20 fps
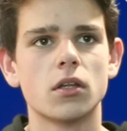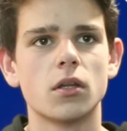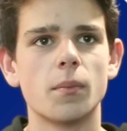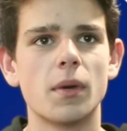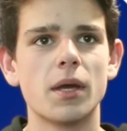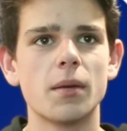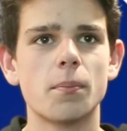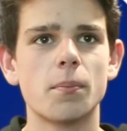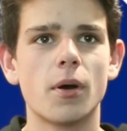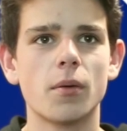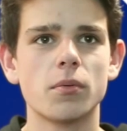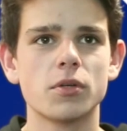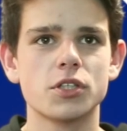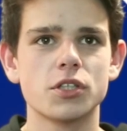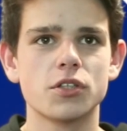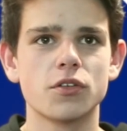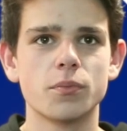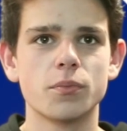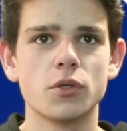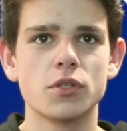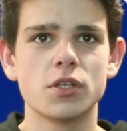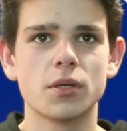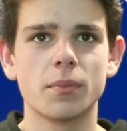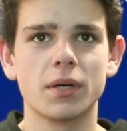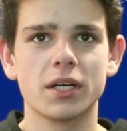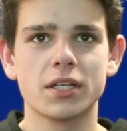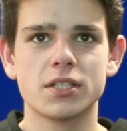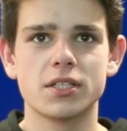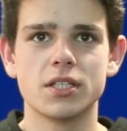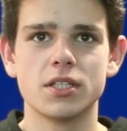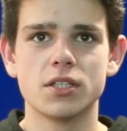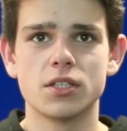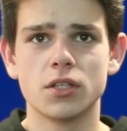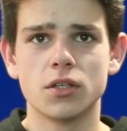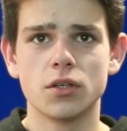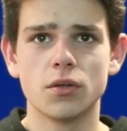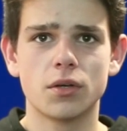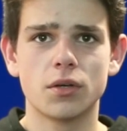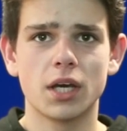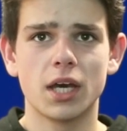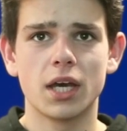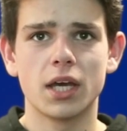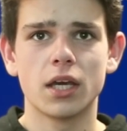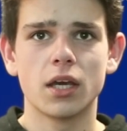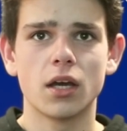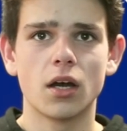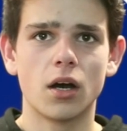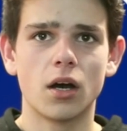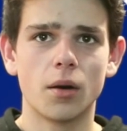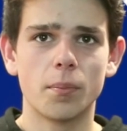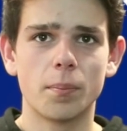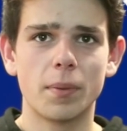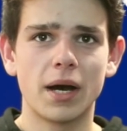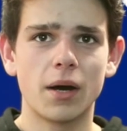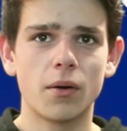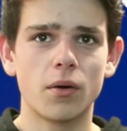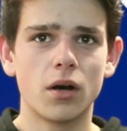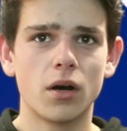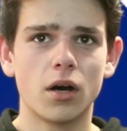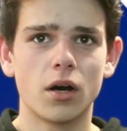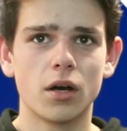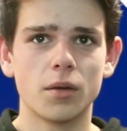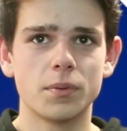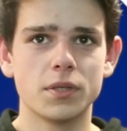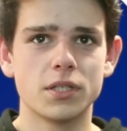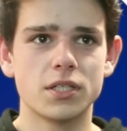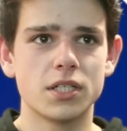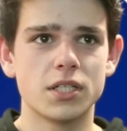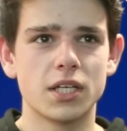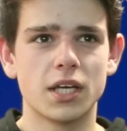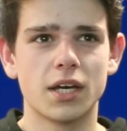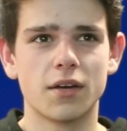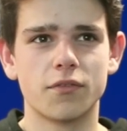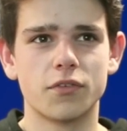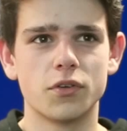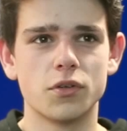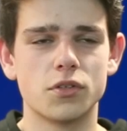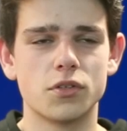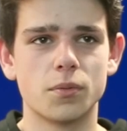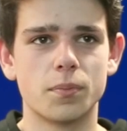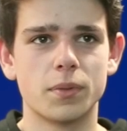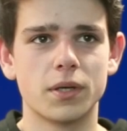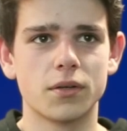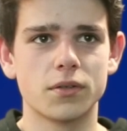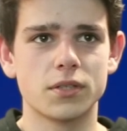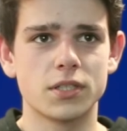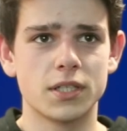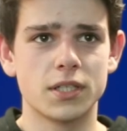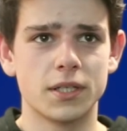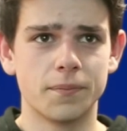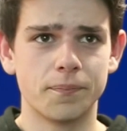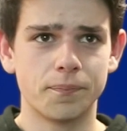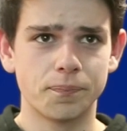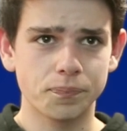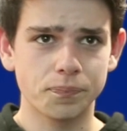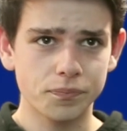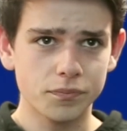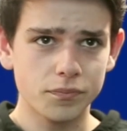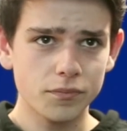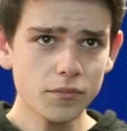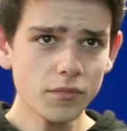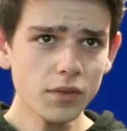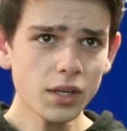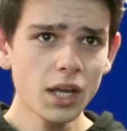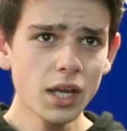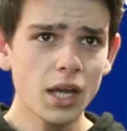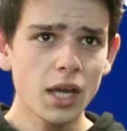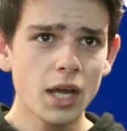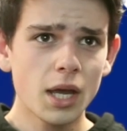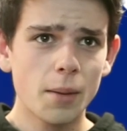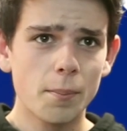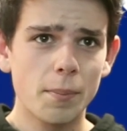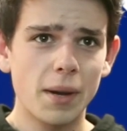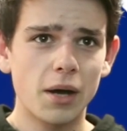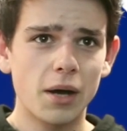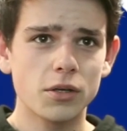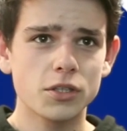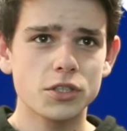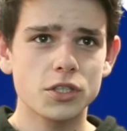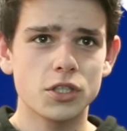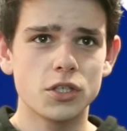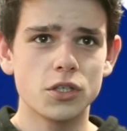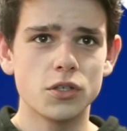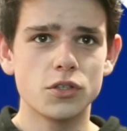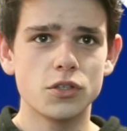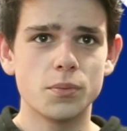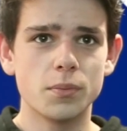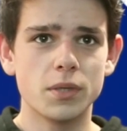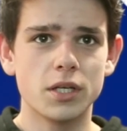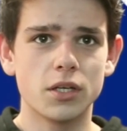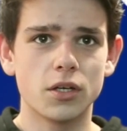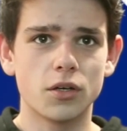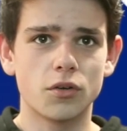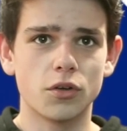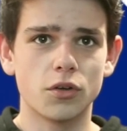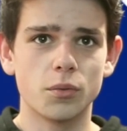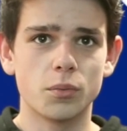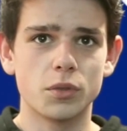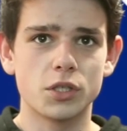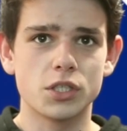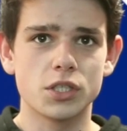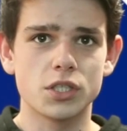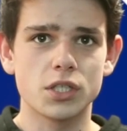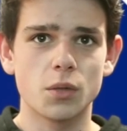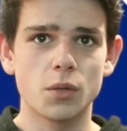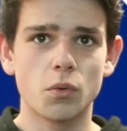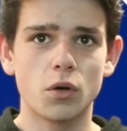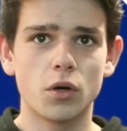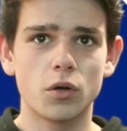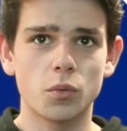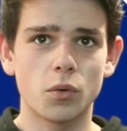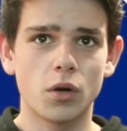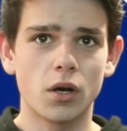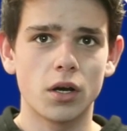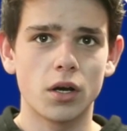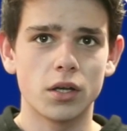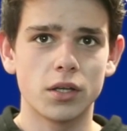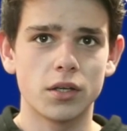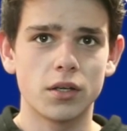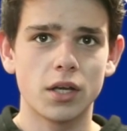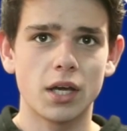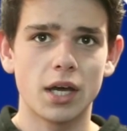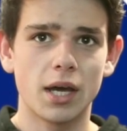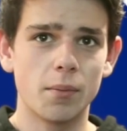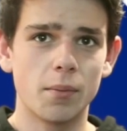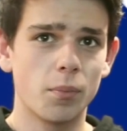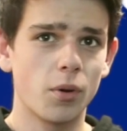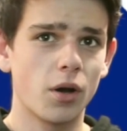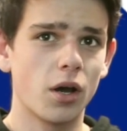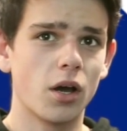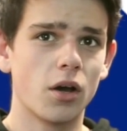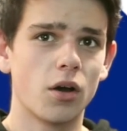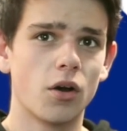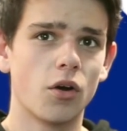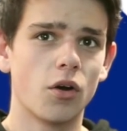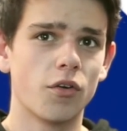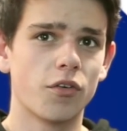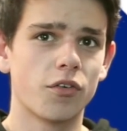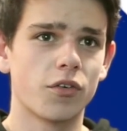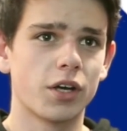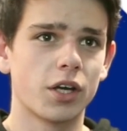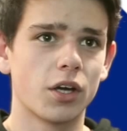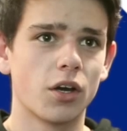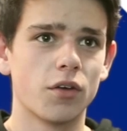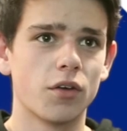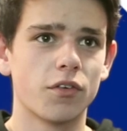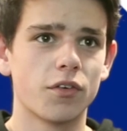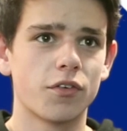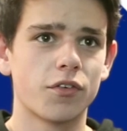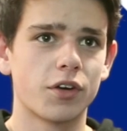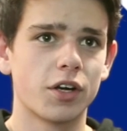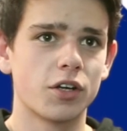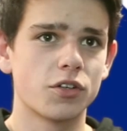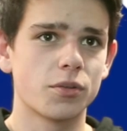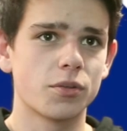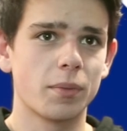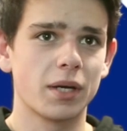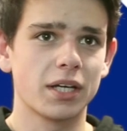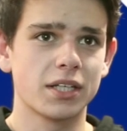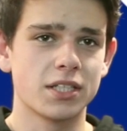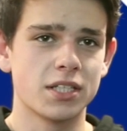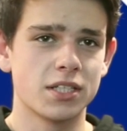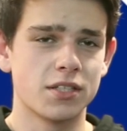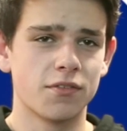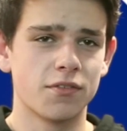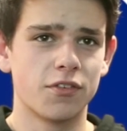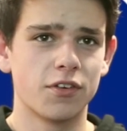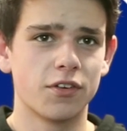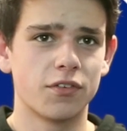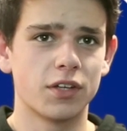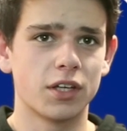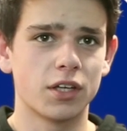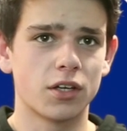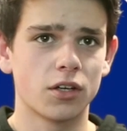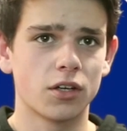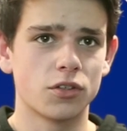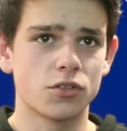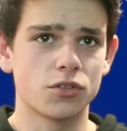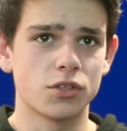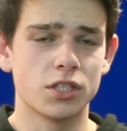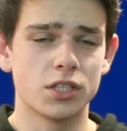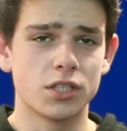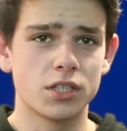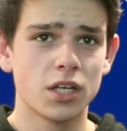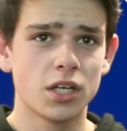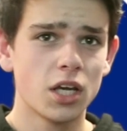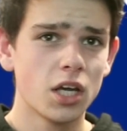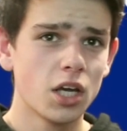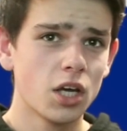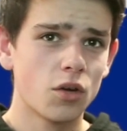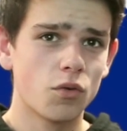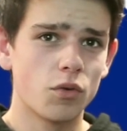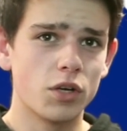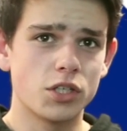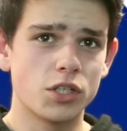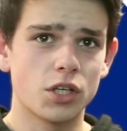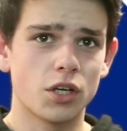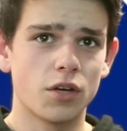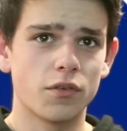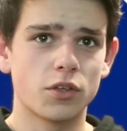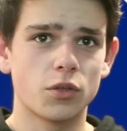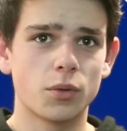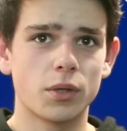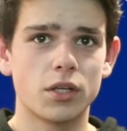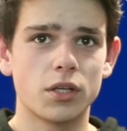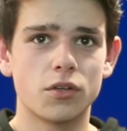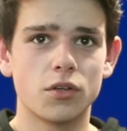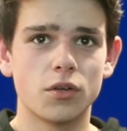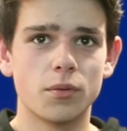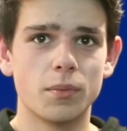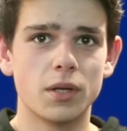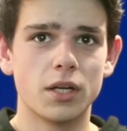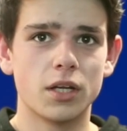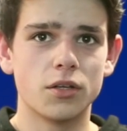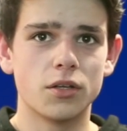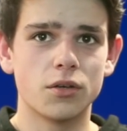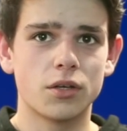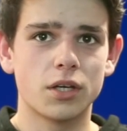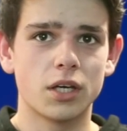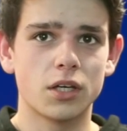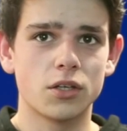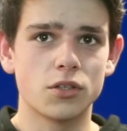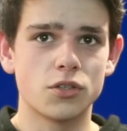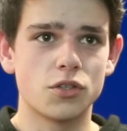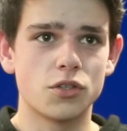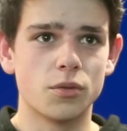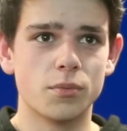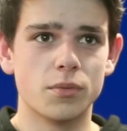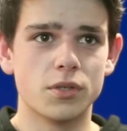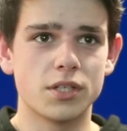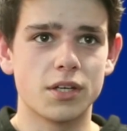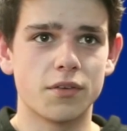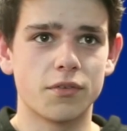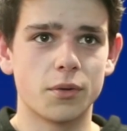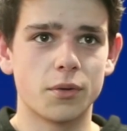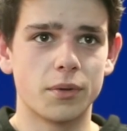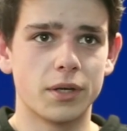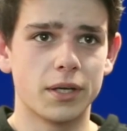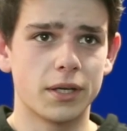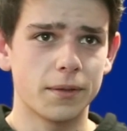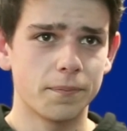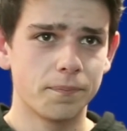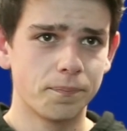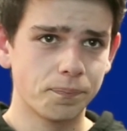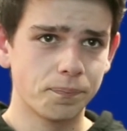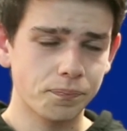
The main publishers of music magazines in the UK are Bauer, IPC and Future plc. Bauer is a huge media group which is a worldwide empire offering over 300 magazines in 15 countries, reaching over 22 million UK consumers every week.